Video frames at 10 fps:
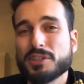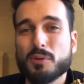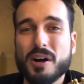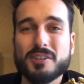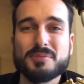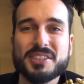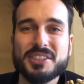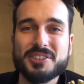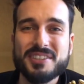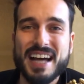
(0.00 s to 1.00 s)
you're welcome to
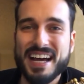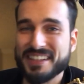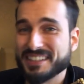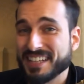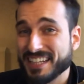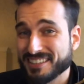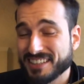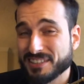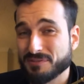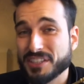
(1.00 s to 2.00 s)
do that at the Jazz
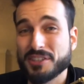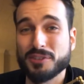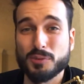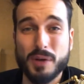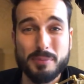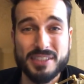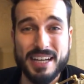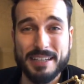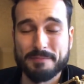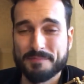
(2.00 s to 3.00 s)
Lesson Videos
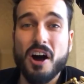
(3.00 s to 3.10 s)
website.